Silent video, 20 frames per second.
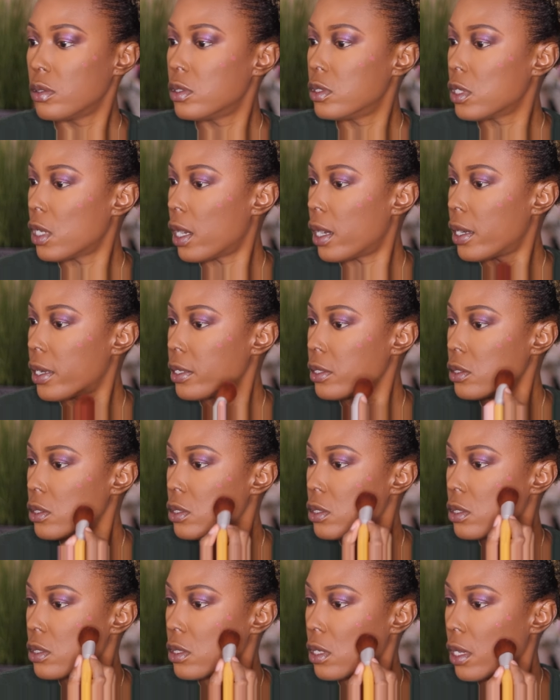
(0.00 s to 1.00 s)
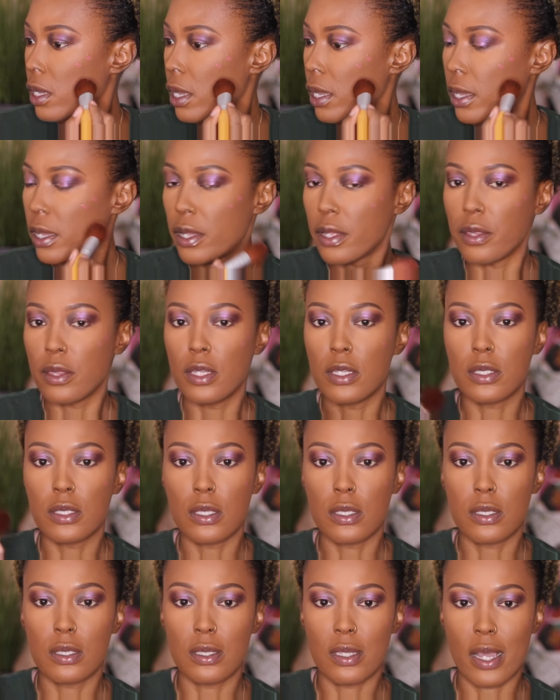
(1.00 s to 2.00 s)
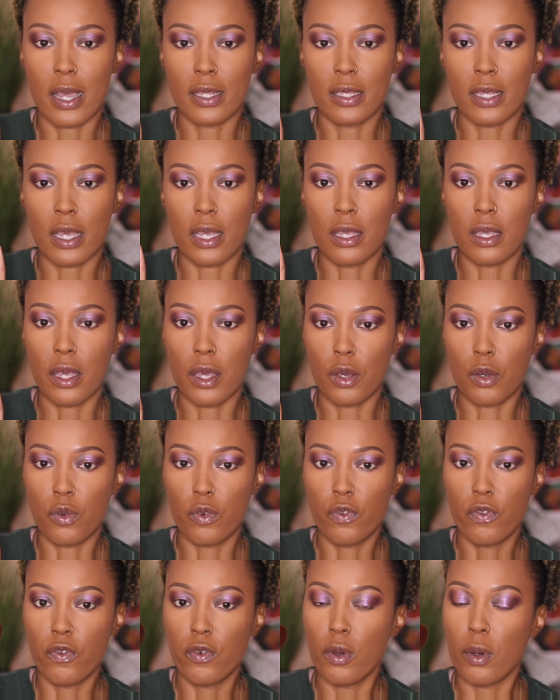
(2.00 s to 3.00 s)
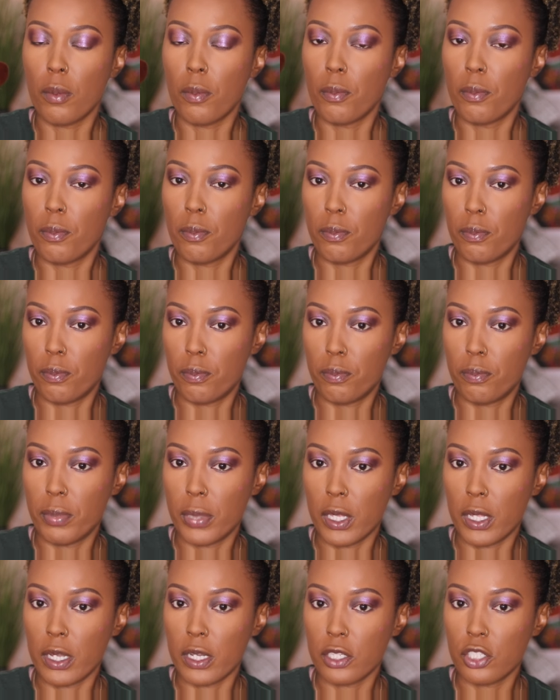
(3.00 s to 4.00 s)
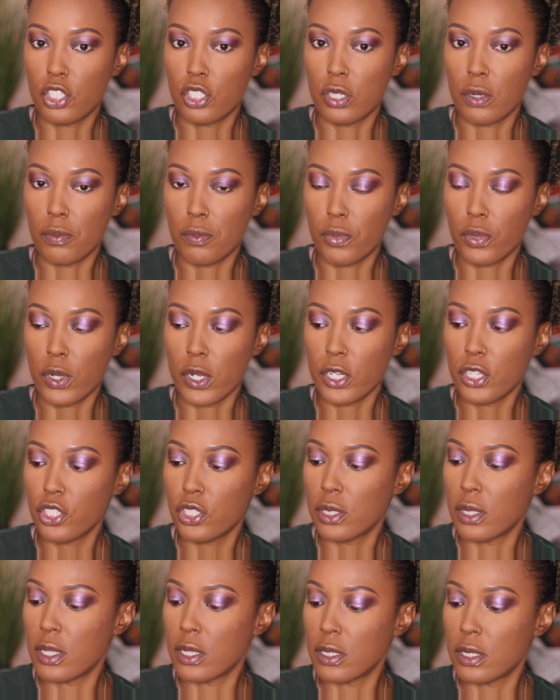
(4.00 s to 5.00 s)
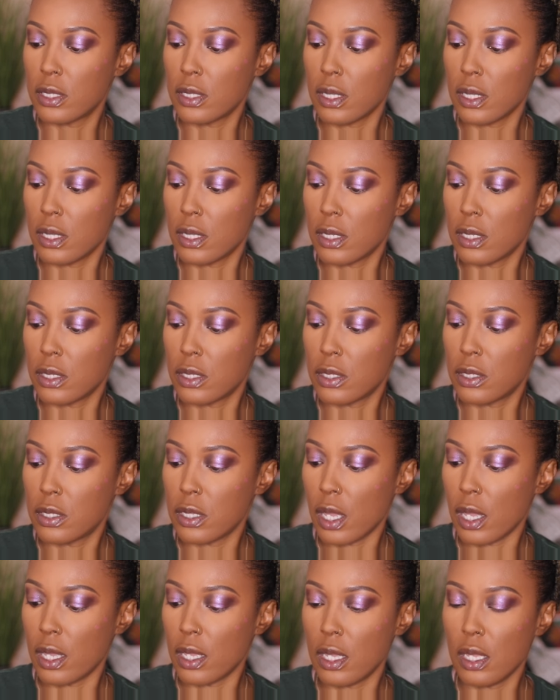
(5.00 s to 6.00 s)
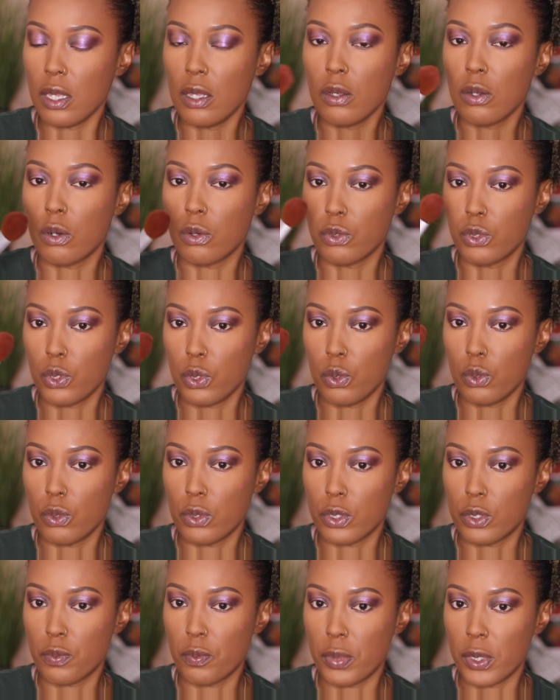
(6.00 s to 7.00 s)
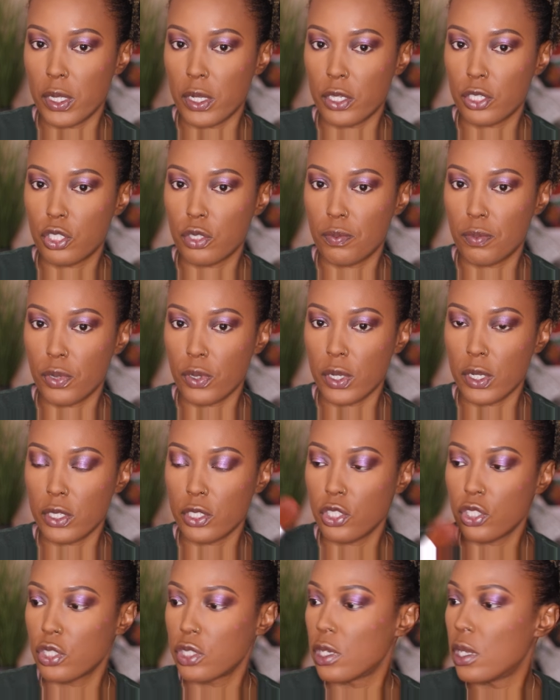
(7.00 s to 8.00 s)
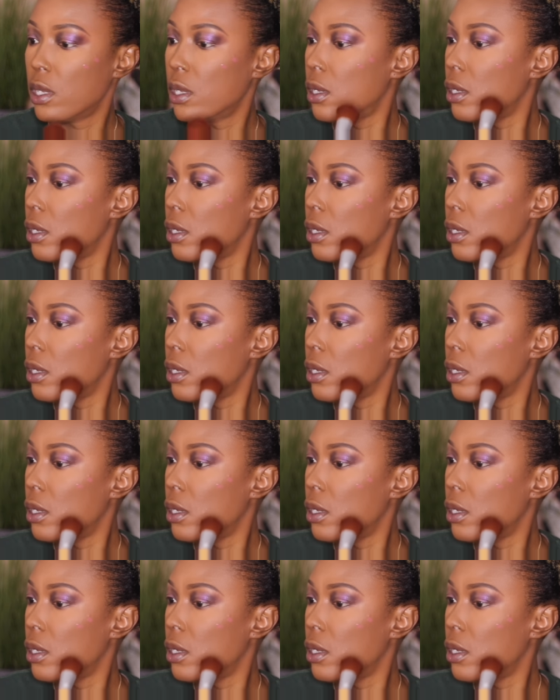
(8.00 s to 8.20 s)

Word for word: dots and this is not a e.l.f. blush brush. This is a Eco Tools blush brush.